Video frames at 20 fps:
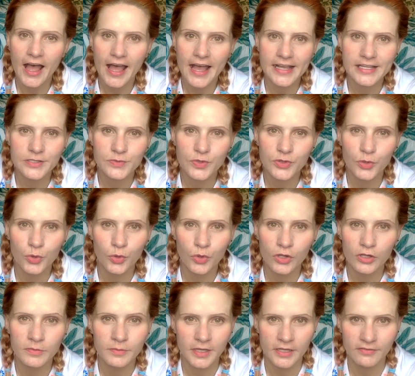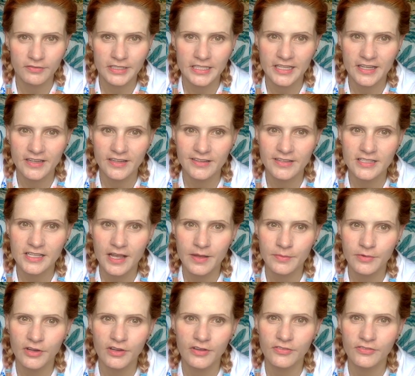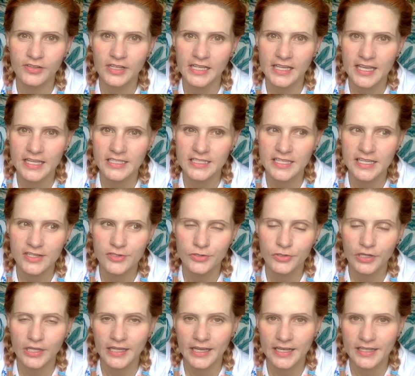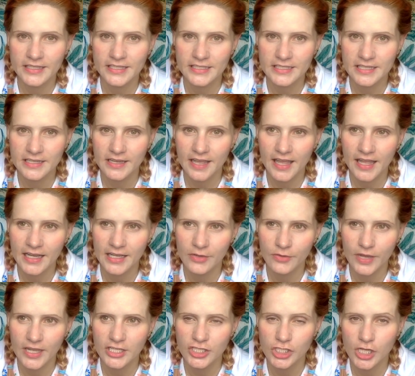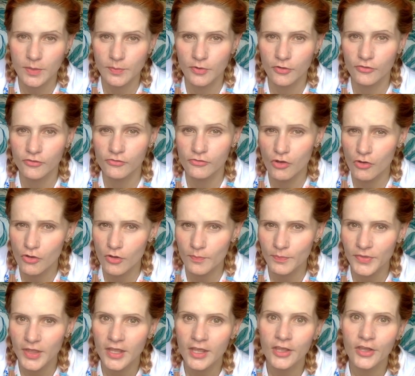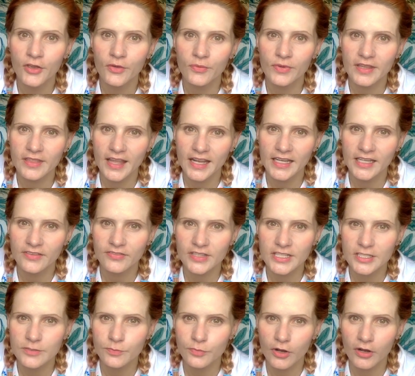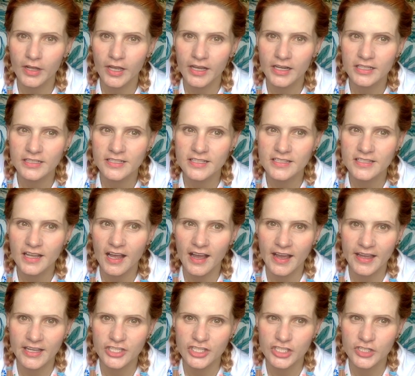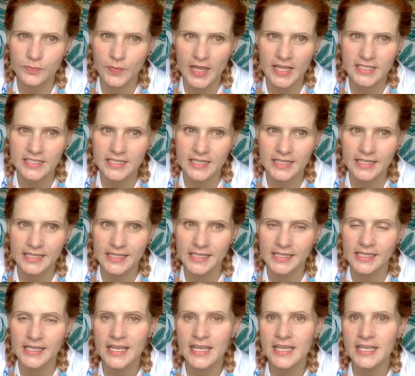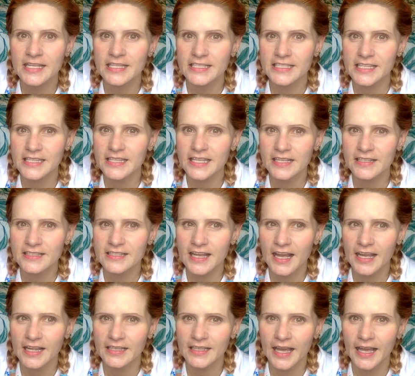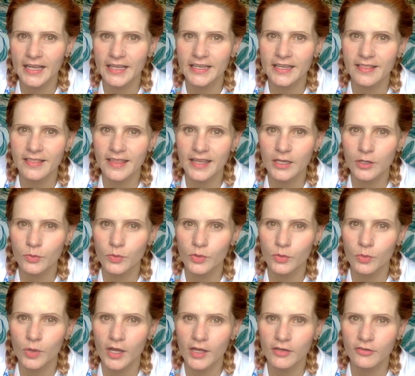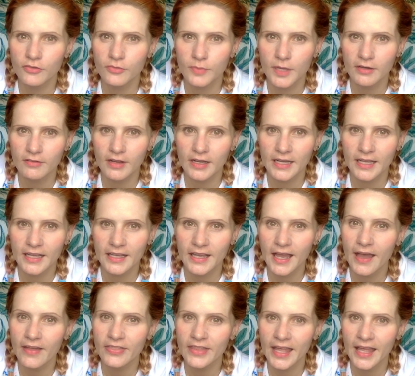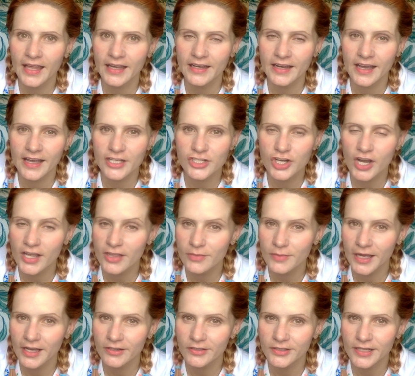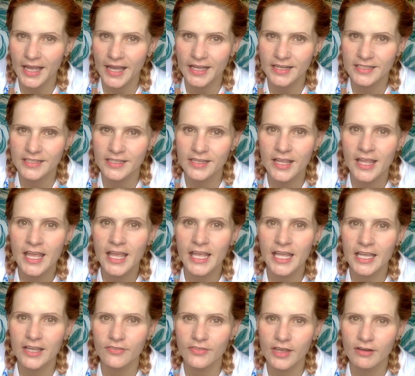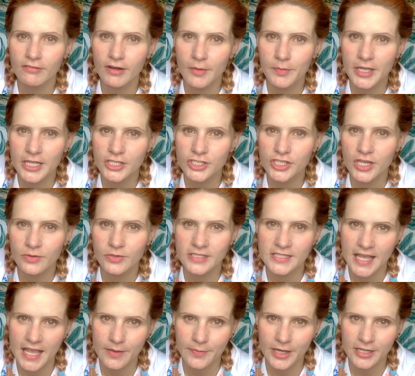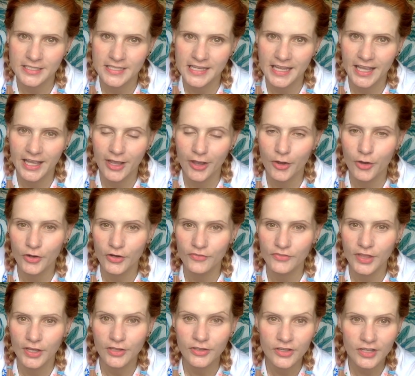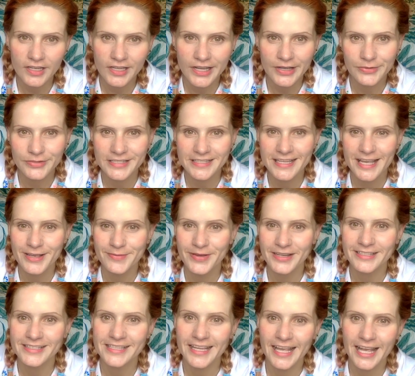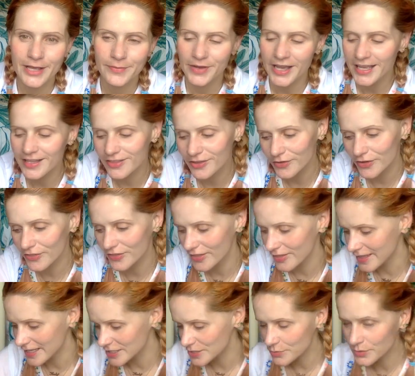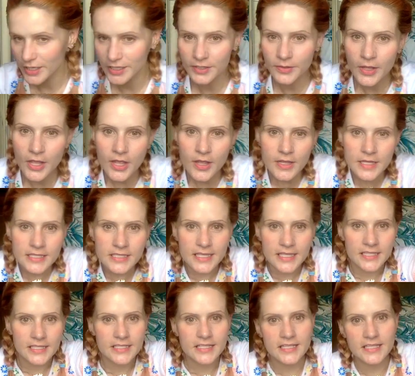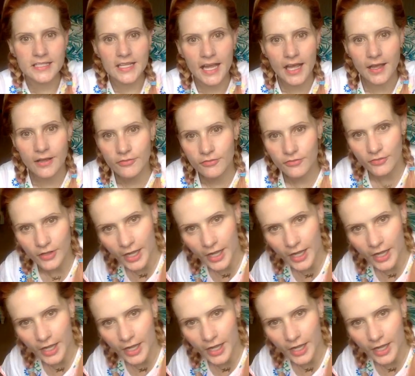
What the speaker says: As with all my videos, I'm not affiliated or connected in any way, shape or form with any of these products. I just basically see things that I like and think will work for my running, and then I try them out, and if they're rubbish, I will say about it here, or if they're good, I will say about it here. But I thought that this one did deserve